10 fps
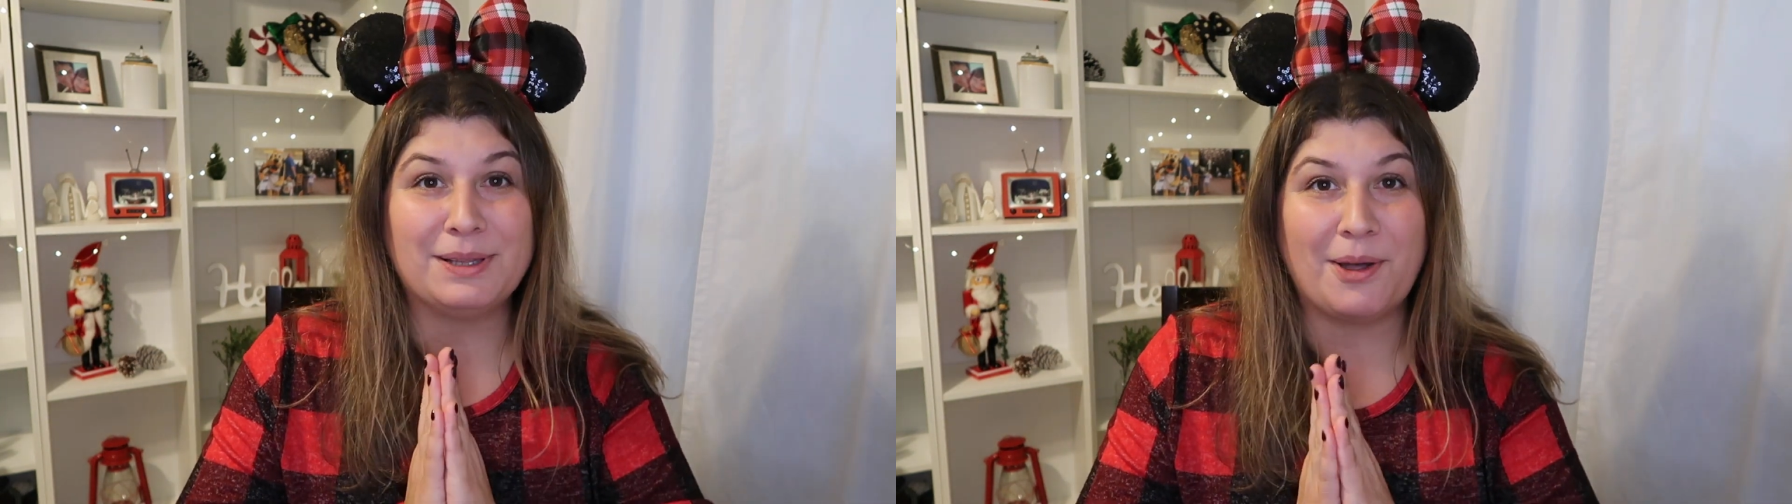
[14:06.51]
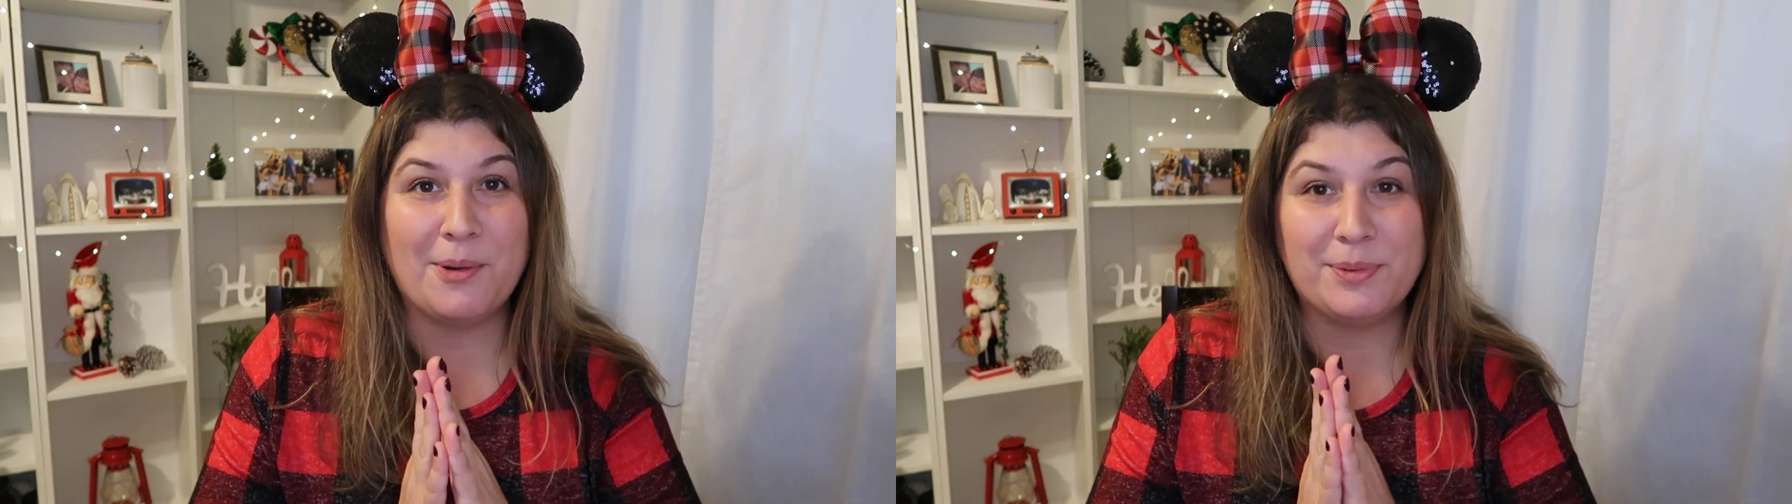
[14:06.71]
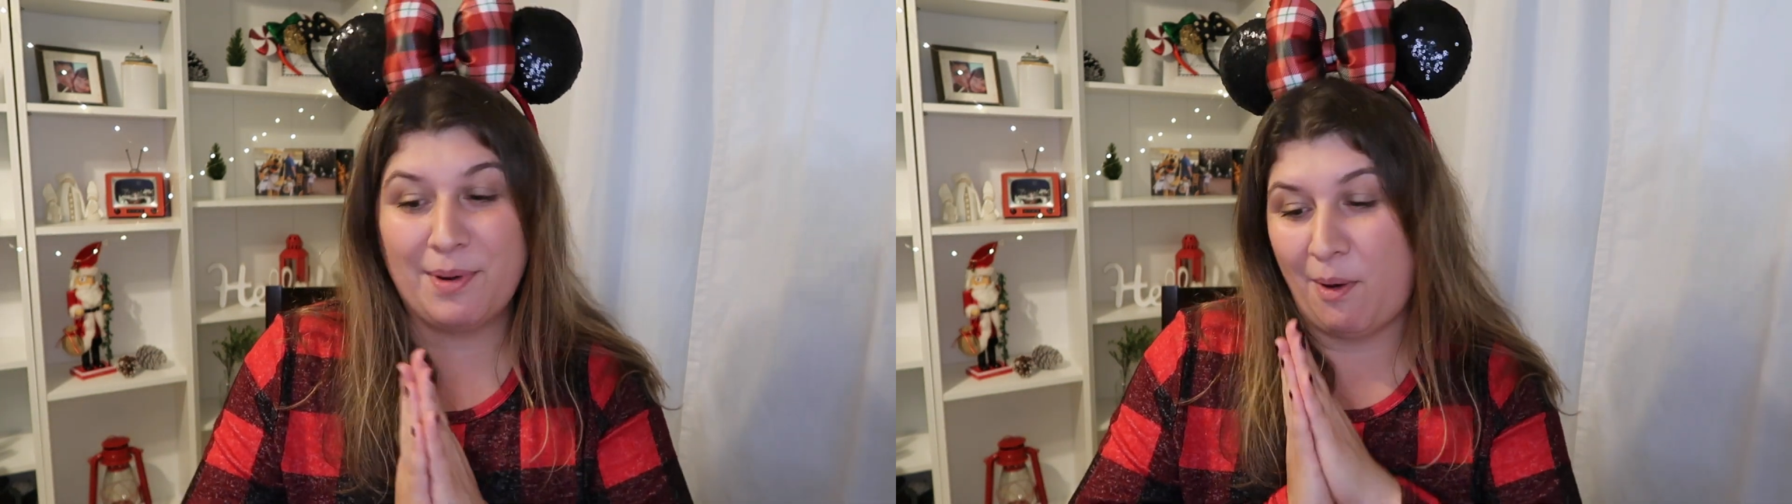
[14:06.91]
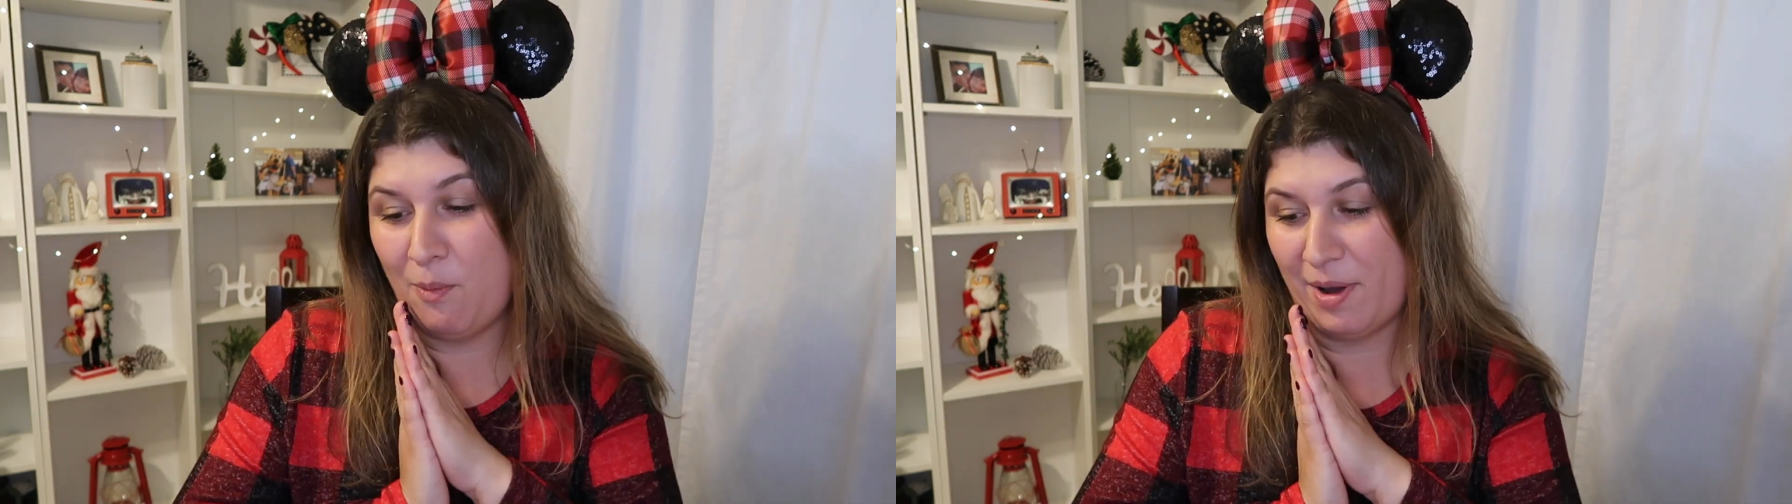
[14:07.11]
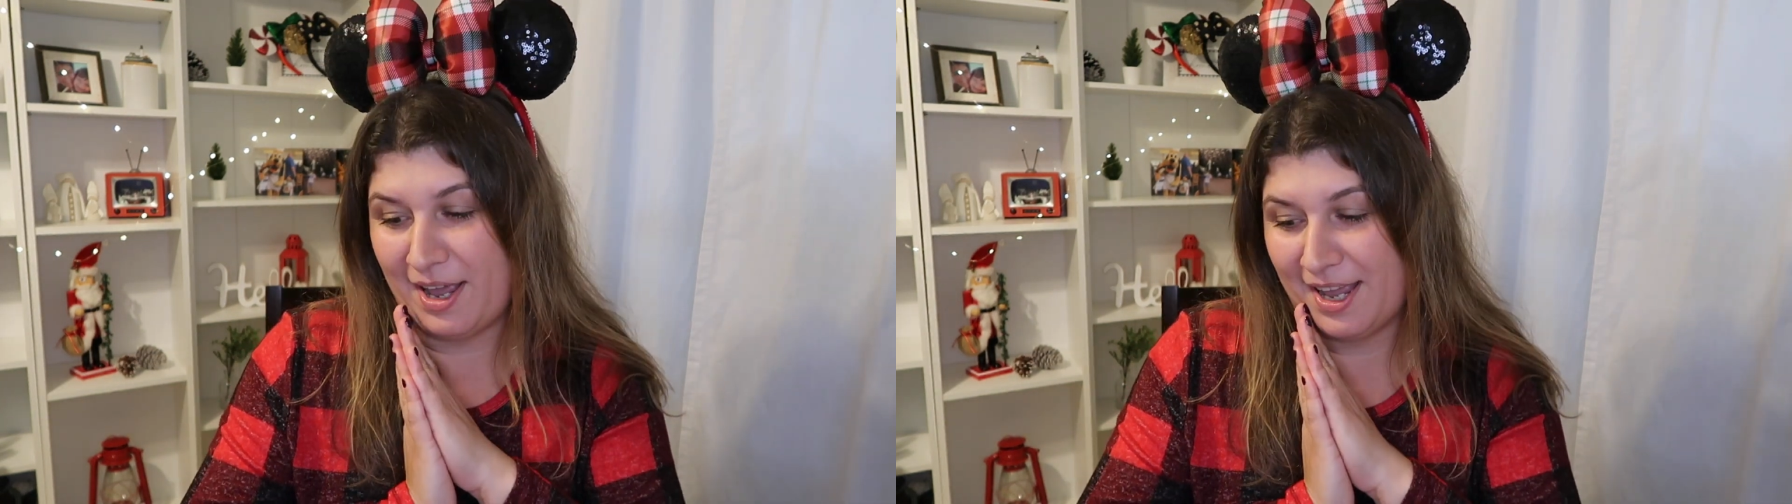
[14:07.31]
blown
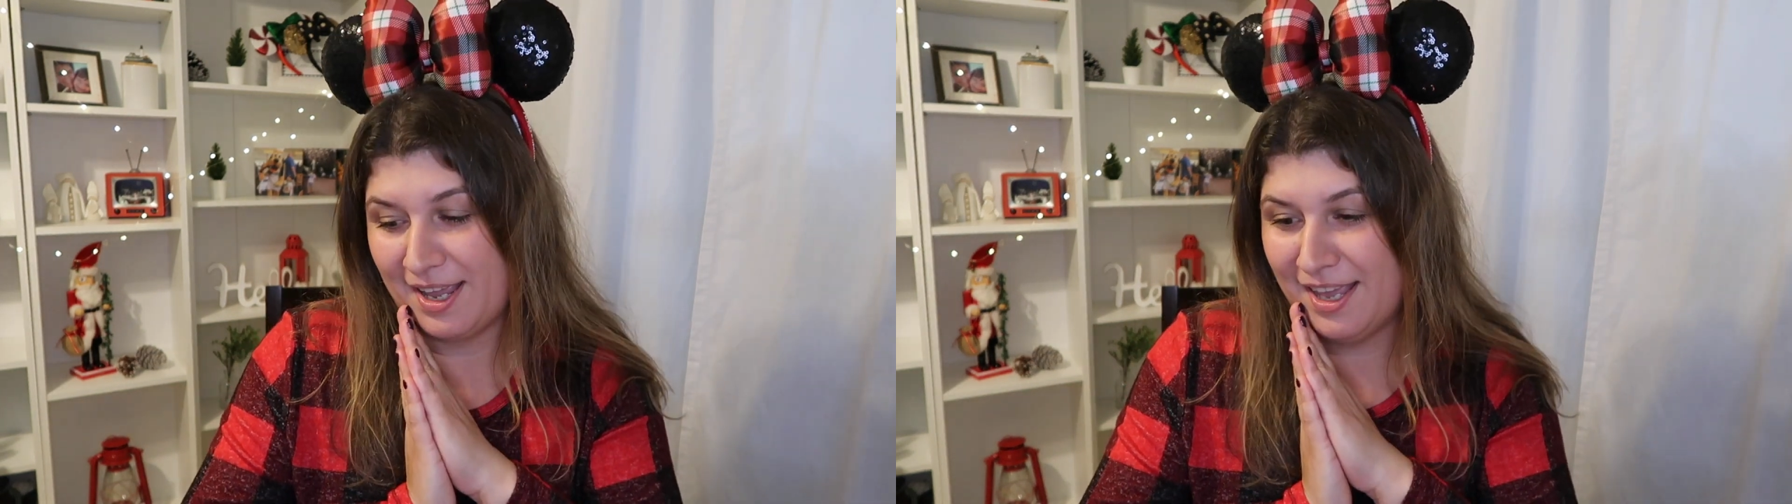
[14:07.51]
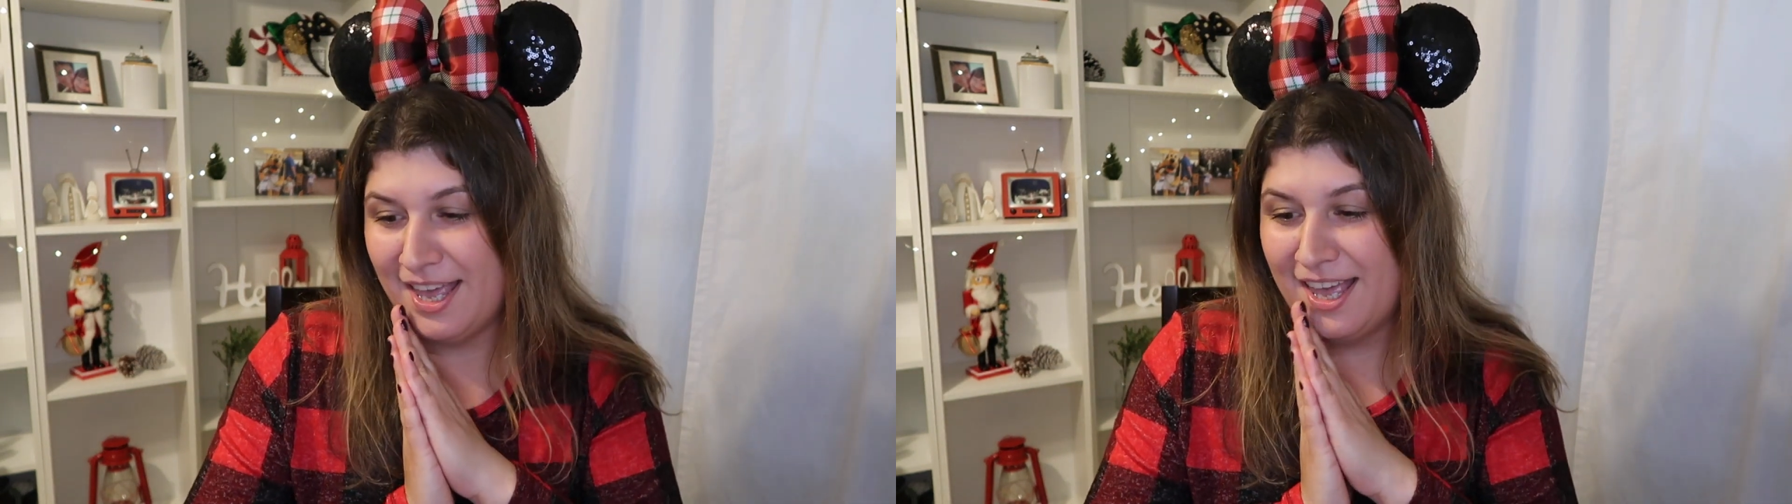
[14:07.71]
away.